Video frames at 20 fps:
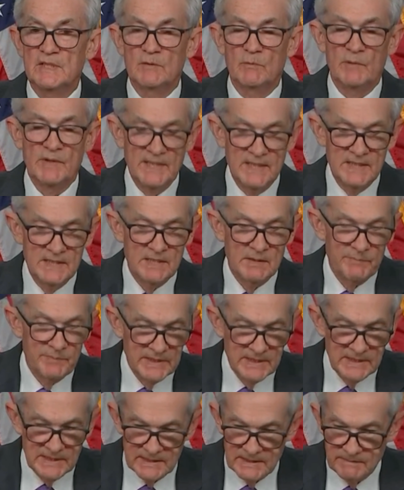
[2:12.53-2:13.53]
We need to
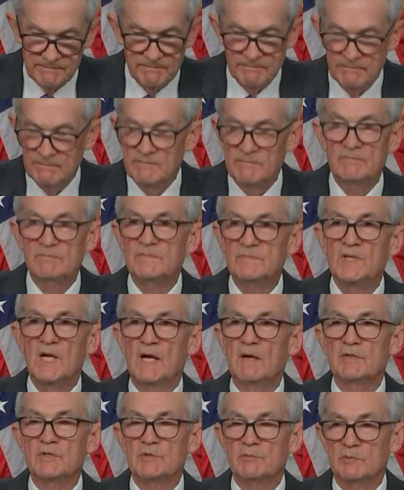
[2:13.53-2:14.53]
be
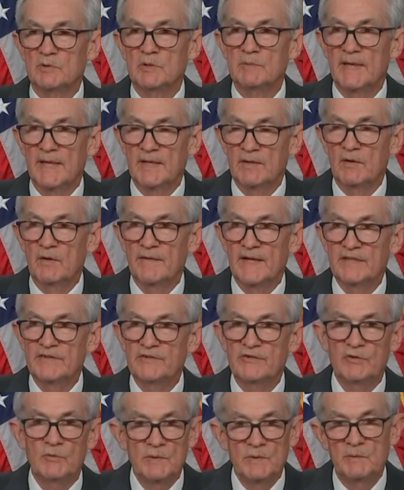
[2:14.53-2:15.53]
knowledgeable about all that.
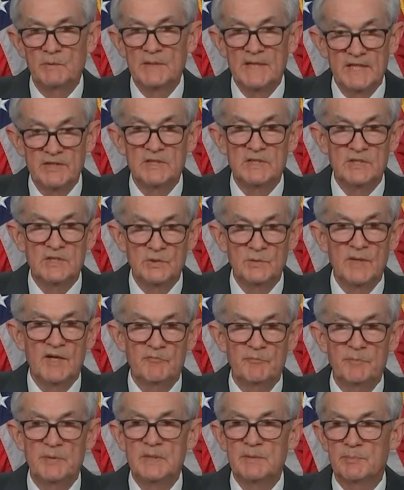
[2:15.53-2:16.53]
So we actually do
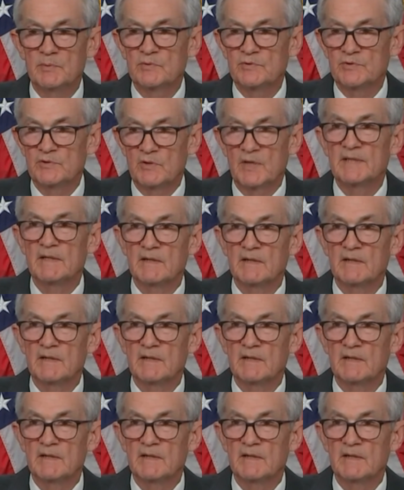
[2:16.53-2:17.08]
have people trying to